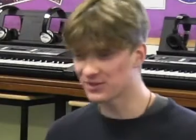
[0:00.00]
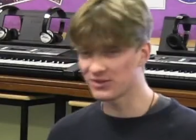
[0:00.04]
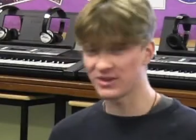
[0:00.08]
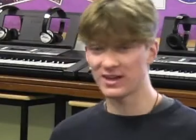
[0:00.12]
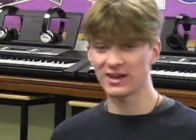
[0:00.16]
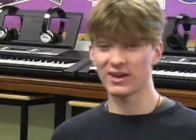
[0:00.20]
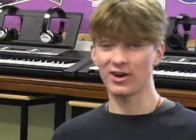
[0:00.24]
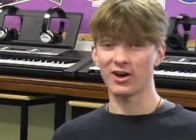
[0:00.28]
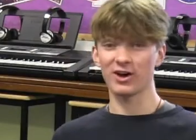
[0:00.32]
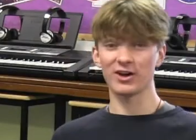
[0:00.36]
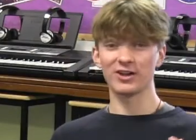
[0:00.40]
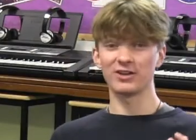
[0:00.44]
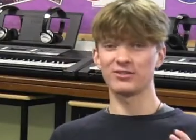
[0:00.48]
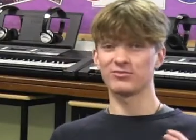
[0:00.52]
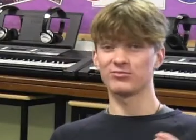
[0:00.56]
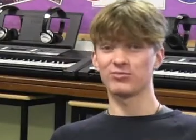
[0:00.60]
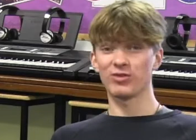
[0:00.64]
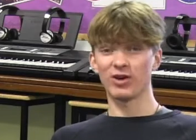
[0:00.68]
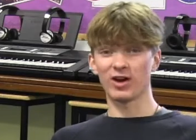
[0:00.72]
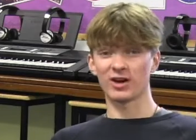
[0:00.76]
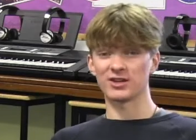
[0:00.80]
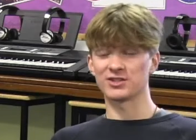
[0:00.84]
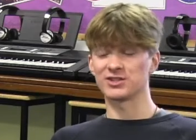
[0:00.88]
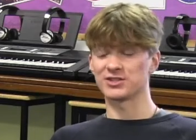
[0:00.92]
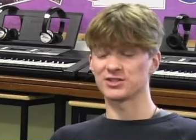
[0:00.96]
yeah,
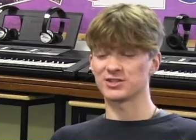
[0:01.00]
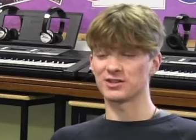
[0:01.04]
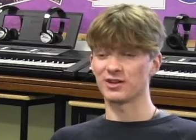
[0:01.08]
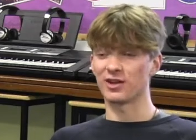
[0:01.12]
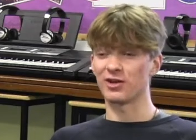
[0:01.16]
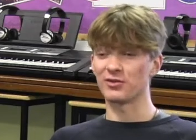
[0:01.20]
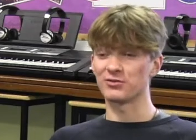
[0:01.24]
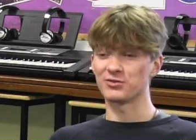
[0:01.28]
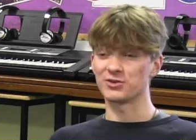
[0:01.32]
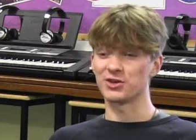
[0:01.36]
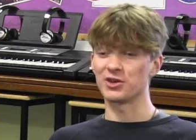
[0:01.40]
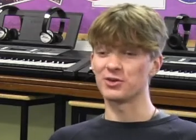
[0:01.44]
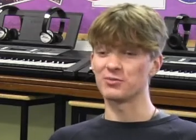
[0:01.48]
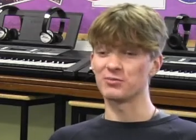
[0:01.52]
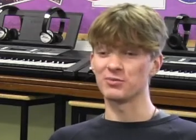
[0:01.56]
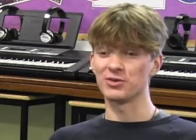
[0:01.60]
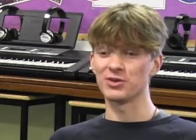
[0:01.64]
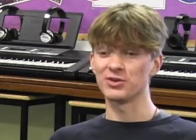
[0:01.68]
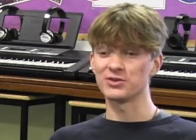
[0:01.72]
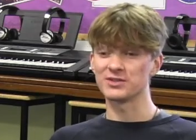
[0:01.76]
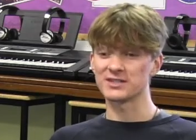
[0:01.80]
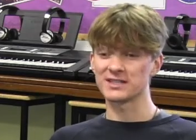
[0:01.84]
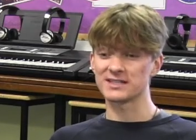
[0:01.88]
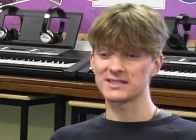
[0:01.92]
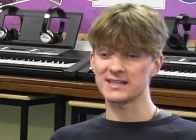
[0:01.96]
I just love doing
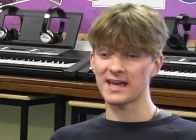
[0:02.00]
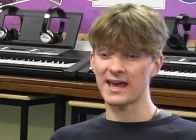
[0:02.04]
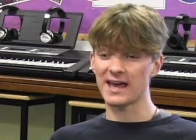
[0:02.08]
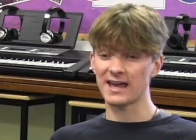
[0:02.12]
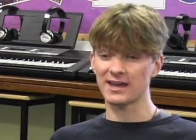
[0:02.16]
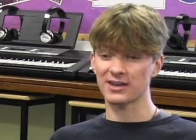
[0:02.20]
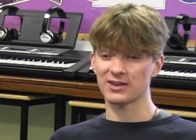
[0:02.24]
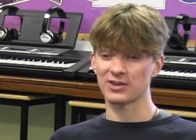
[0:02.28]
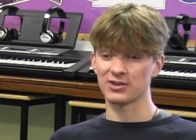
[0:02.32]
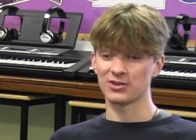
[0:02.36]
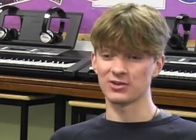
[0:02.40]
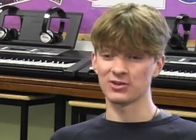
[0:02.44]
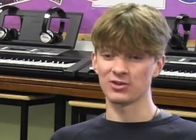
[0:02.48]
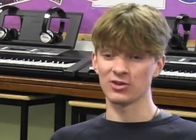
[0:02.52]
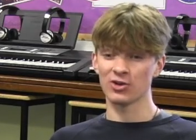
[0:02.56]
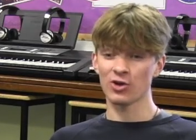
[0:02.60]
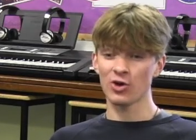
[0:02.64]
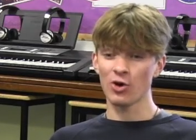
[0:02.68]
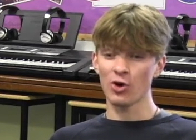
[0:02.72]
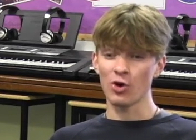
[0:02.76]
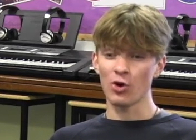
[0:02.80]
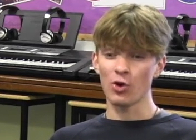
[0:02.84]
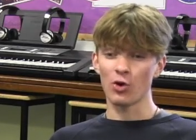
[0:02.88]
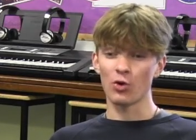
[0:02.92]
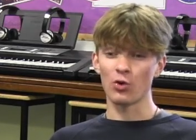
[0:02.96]
music tech and
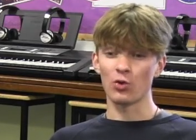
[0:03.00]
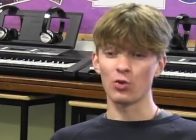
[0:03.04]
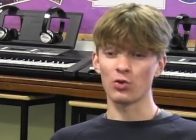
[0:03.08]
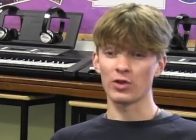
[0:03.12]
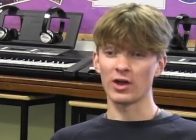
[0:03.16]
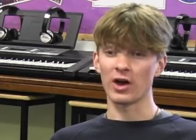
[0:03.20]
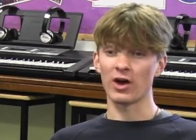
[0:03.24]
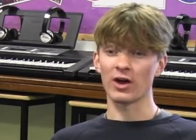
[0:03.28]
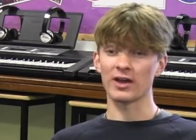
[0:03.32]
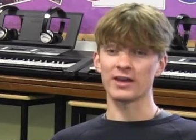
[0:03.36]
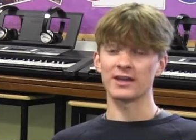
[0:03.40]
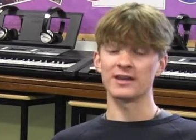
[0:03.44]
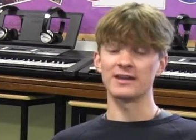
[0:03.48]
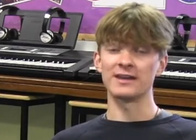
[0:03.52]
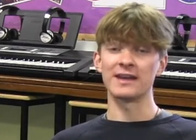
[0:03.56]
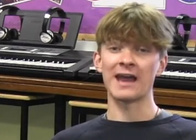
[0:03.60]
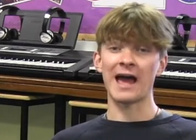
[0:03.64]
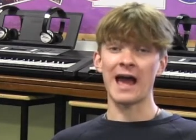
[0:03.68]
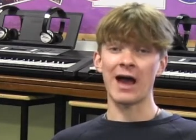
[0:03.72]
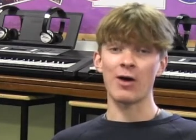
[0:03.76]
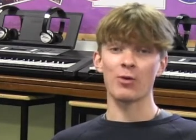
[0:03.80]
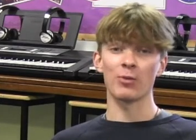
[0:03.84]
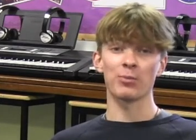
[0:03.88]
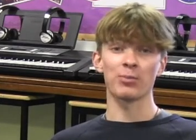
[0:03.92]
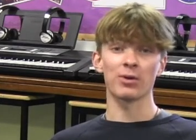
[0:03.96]
all that I can
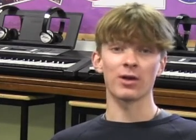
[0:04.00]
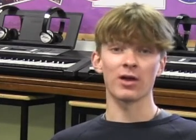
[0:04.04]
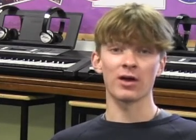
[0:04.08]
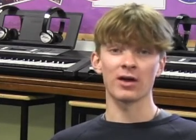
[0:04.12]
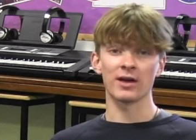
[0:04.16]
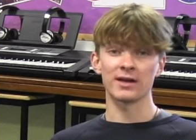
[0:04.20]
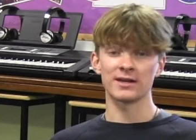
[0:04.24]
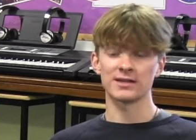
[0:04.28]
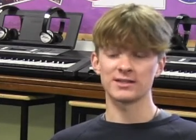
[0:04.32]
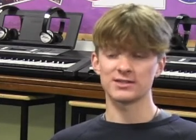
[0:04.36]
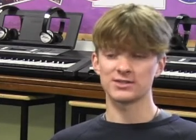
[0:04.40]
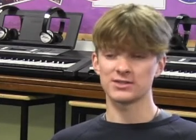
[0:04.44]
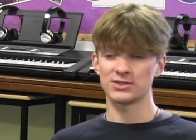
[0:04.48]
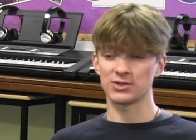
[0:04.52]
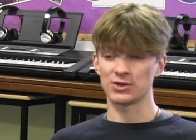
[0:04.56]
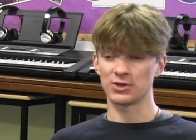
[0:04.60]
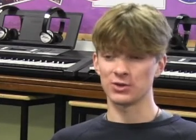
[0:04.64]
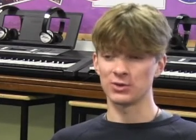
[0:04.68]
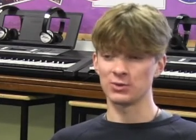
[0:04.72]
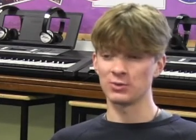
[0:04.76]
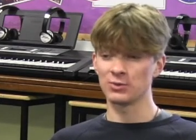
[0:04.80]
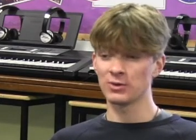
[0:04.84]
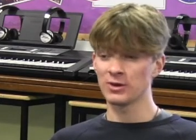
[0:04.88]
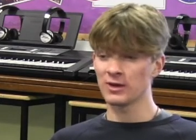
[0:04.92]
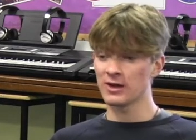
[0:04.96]
now apply it
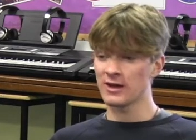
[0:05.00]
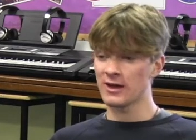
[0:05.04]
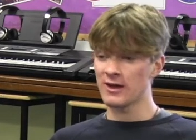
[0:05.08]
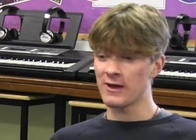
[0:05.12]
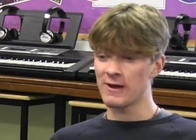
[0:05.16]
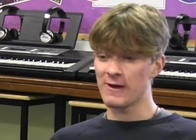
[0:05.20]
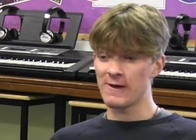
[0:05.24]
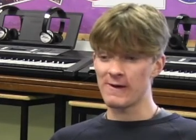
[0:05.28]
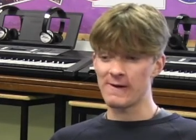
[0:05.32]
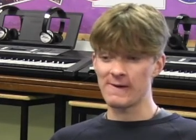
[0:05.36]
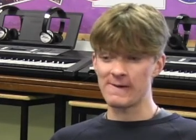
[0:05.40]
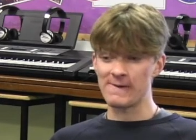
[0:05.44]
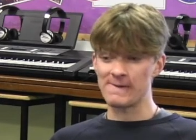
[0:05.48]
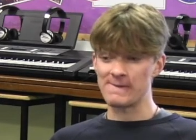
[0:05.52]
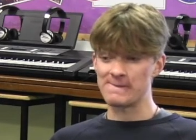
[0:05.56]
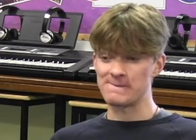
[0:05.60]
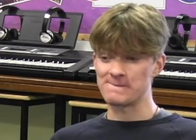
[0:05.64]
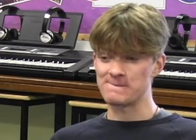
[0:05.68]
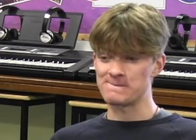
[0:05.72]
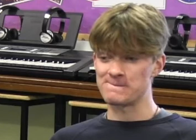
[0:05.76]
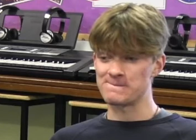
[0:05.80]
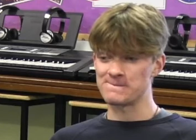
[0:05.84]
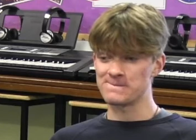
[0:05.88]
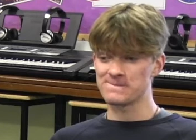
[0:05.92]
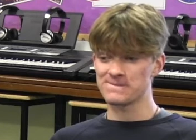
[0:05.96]
to,
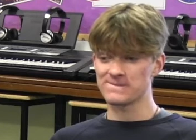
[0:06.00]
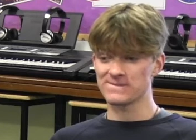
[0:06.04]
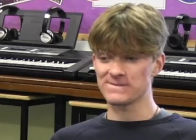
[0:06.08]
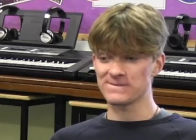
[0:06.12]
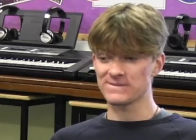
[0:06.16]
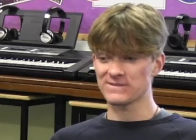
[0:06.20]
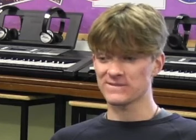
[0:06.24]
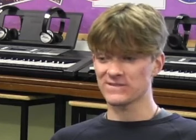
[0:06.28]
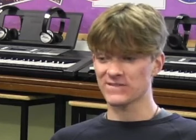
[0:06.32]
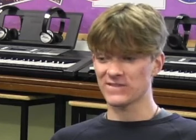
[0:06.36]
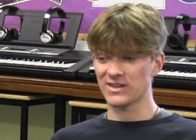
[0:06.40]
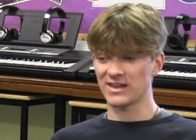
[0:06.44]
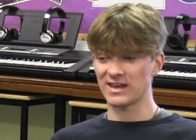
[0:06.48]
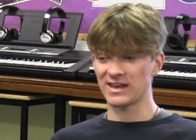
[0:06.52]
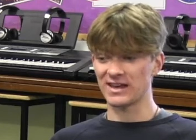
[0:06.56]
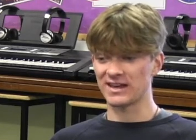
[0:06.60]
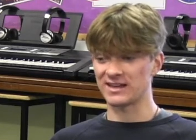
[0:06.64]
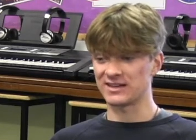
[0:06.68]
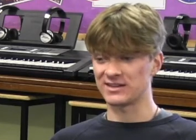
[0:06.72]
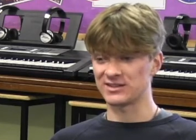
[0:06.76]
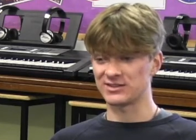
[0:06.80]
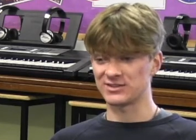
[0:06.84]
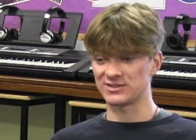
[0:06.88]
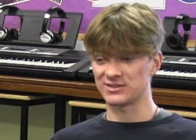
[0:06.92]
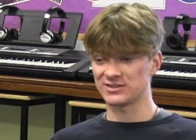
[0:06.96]
and
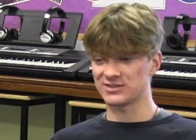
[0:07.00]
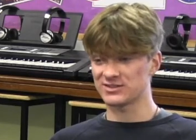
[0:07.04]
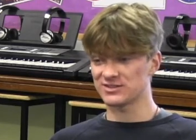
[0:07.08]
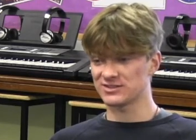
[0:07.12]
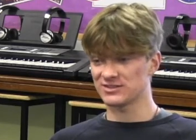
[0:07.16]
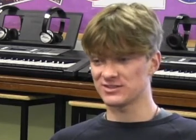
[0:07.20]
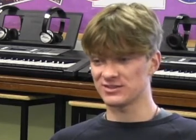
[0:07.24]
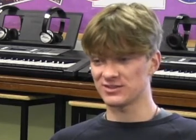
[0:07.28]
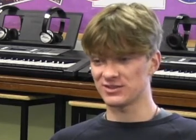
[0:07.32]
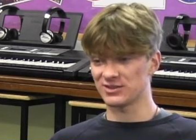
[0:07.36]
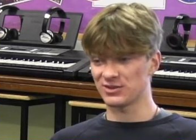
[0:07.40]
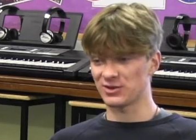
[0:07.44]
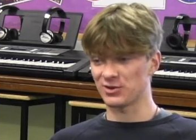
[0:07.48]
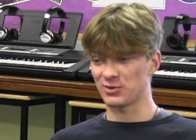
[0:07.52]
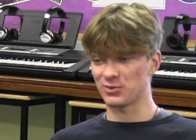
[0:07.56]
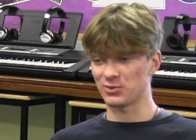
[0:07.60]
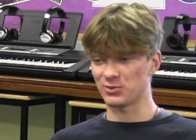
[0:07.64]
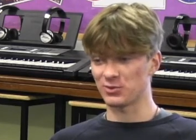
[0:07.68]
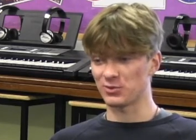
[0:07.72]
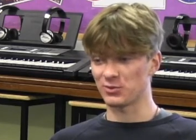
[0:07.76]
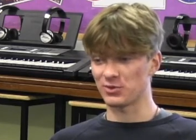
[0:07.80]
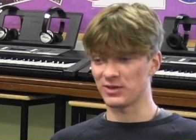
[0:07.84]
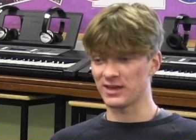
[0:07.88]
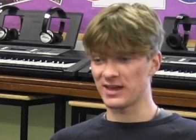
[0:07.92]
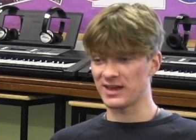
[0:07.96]
you know,
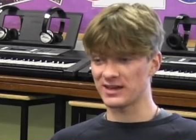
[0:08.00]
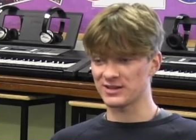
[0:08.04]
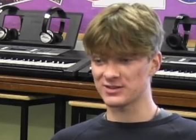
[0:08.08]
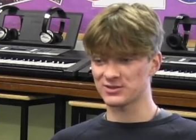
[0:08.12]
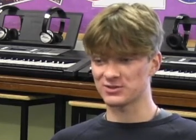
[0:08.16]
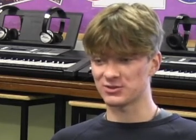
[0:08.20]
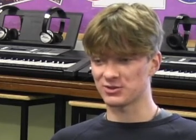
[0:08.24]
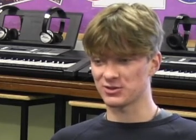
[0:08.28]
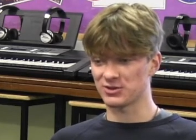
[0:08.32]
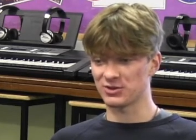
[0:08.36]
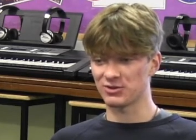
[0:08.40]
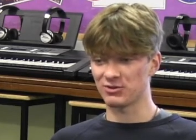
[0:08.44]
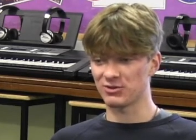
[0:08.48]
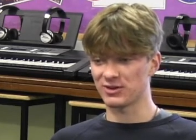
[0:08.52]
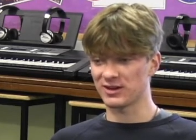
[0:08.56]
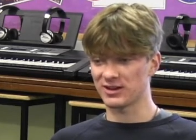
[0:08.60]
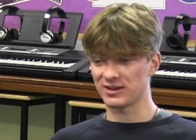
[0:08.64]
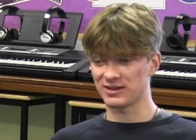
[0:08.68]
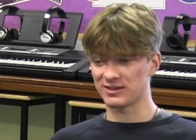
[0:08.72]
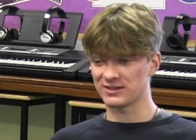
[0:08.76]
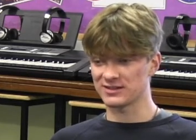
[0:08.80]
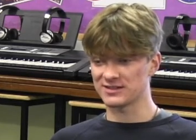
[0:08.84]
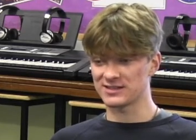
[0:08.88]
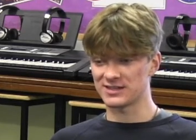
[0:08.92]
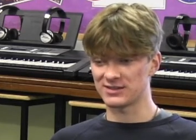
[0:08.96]
with all the
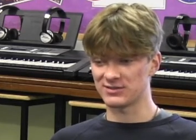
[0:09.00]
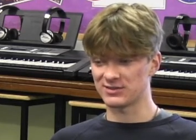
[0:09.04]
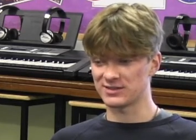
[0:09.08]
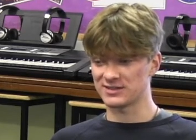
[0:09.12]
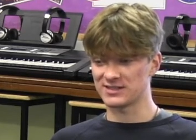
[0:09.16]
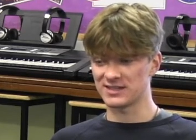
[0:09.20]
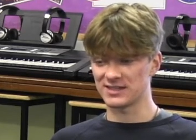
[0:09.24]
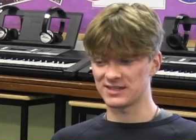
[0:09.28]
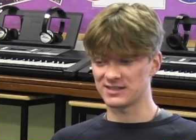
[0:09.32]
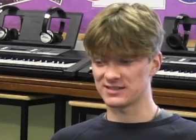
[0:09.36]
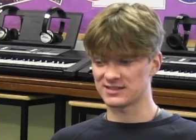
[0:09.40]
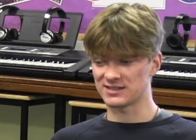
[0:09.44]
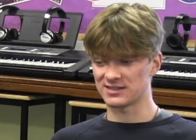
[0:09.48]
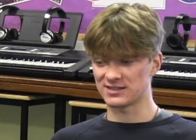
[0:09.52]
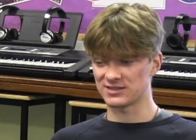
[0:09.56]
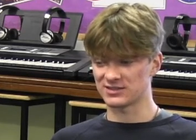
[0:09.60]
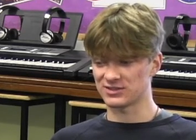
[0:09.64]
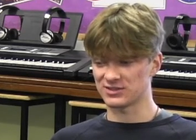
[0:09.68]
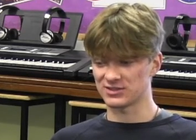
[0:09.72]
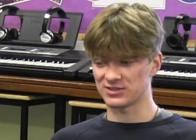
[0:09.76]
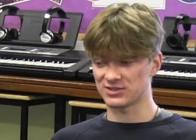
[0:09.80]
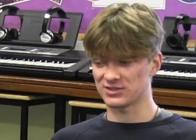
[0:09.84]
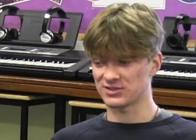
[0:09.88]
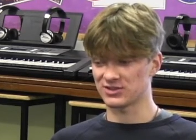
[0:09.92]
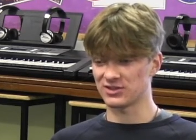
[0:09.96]
extracurricular activities, there's
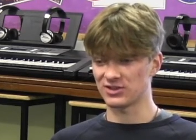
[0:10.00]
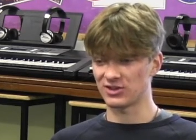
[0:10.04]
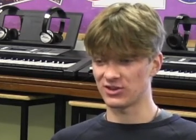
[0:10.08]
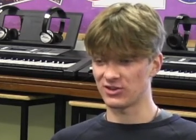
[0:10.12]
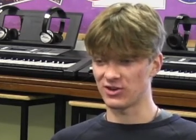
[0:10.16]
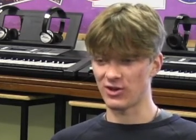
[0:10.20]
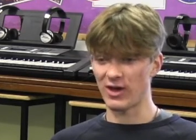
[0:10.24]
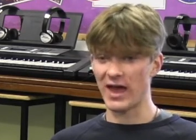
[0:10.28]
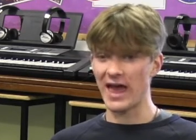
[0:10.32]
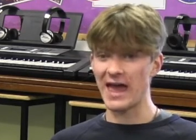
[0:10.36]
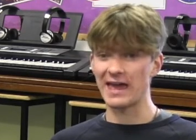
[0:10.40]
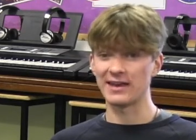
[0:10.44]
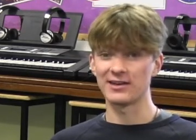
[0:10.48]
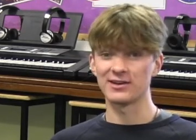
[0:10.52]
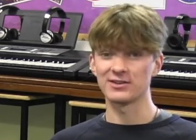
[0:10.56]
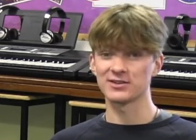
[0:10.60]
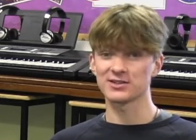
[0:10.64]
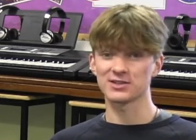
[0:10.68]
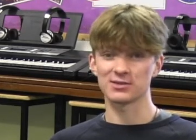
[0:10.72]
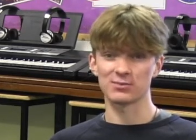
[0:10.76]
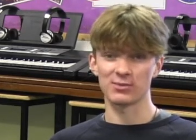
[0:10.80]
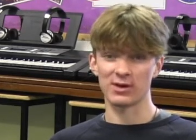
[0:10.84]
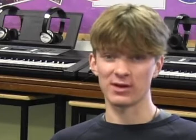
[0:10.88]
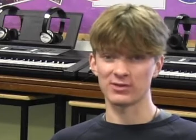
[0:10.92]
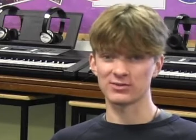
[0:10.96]
just, you know,
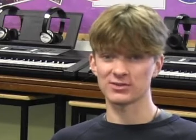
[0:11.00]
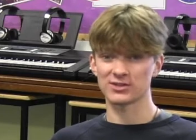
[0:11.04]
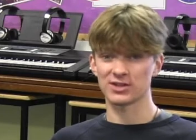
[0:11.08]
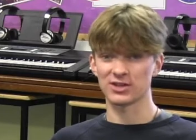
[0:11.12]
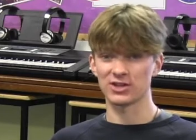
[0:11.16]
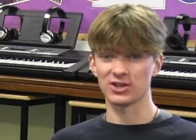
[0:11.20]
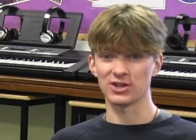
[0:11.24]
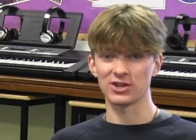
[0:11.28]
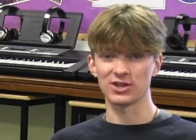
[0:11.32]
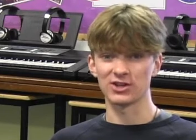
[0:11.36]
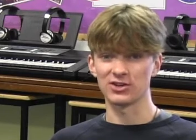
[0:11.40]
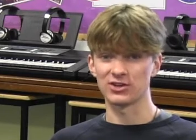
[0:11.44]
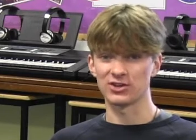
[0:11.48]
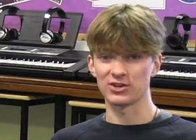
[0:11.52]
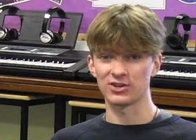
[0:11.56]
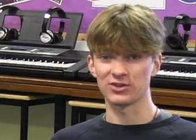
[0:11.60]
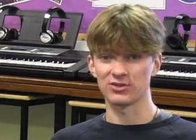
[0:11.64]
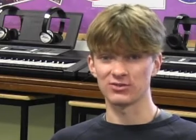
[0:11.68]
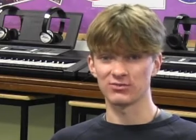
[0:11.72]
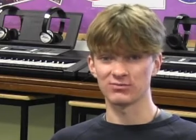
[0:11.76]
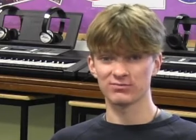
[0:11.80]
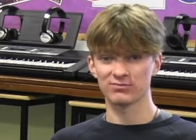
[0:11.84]
endless amounts that you can do.